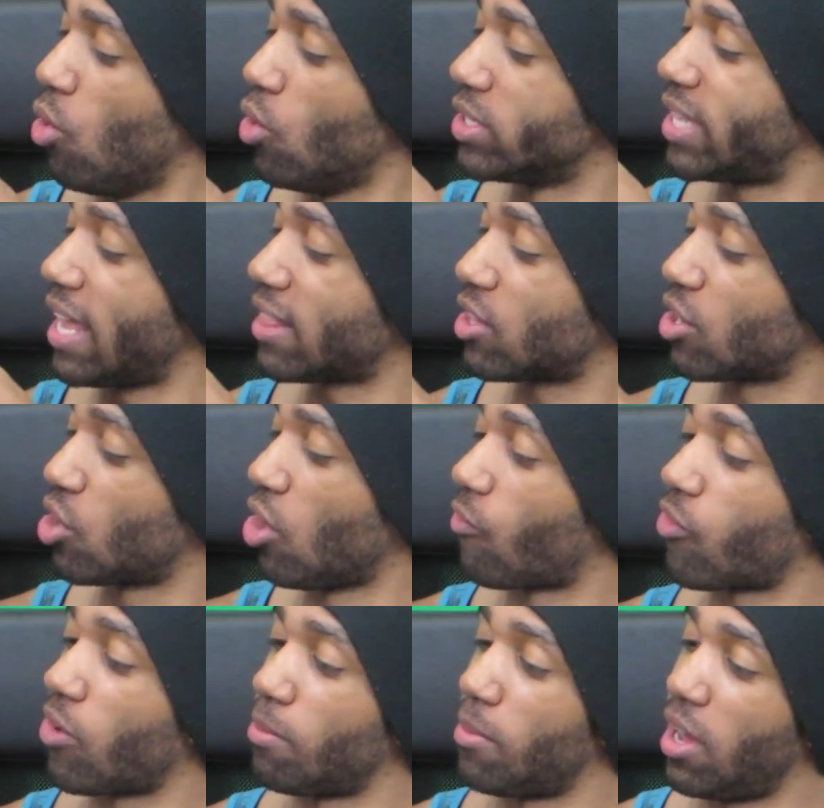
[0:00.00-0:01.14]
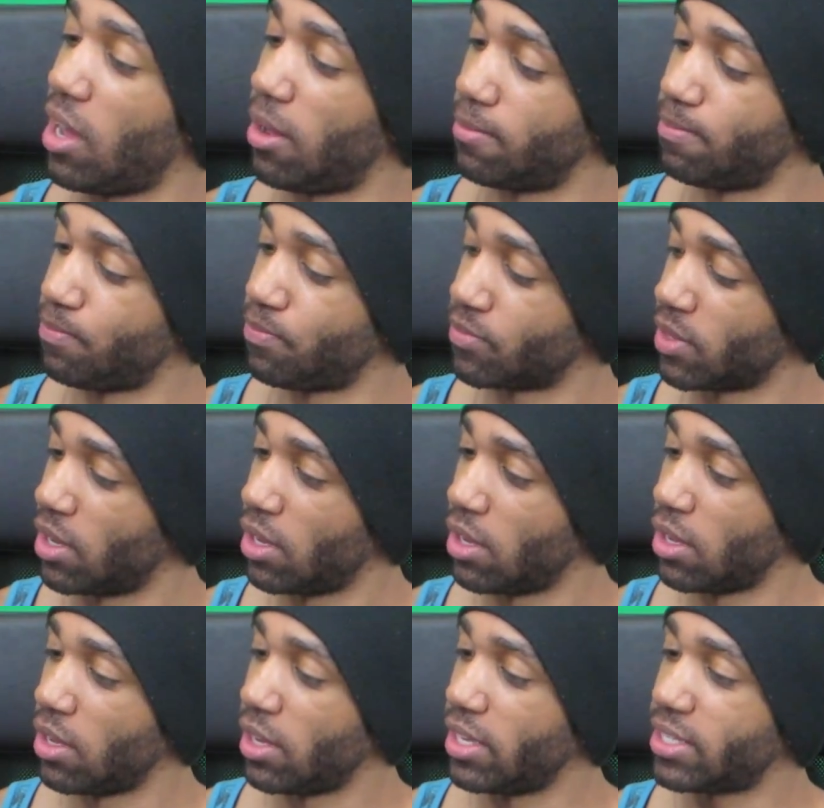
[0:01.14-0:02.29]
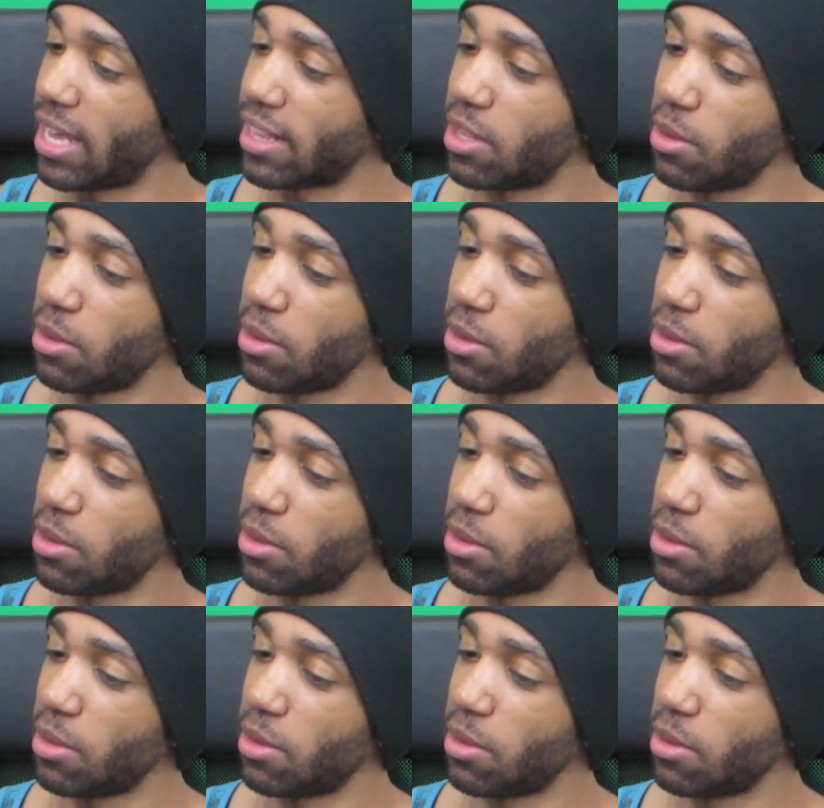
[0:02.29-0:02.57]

is that the girl from, is that